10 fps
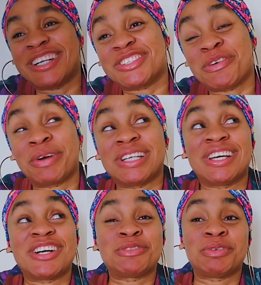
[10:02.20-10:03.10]
was surprised the
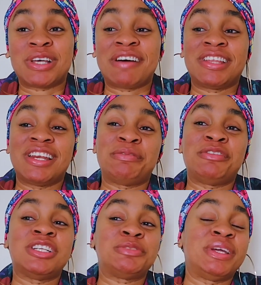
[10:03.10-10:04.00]
housemates, after they
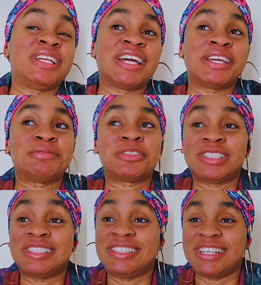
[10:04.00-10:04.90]
finished playing their games for
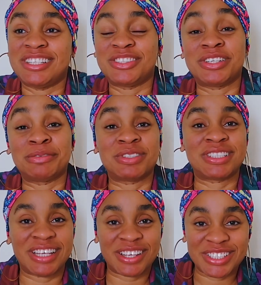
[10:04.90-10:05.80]
the day, he told them to
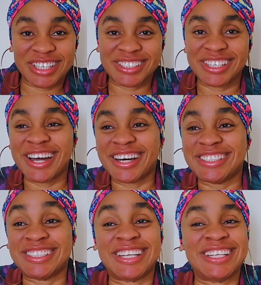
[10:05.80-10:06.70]
stay outside in the
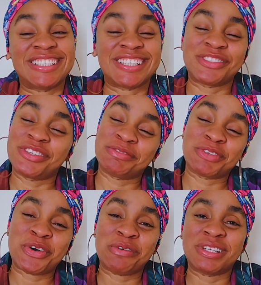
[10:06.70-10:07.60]
garden and later told them to
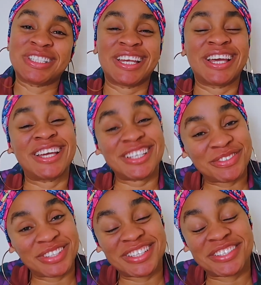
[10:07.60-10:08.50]
come inside. And guess
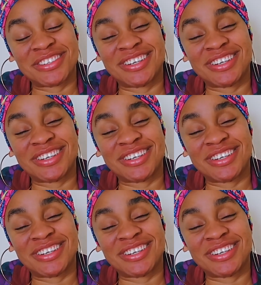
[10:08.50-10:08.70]
what they saw,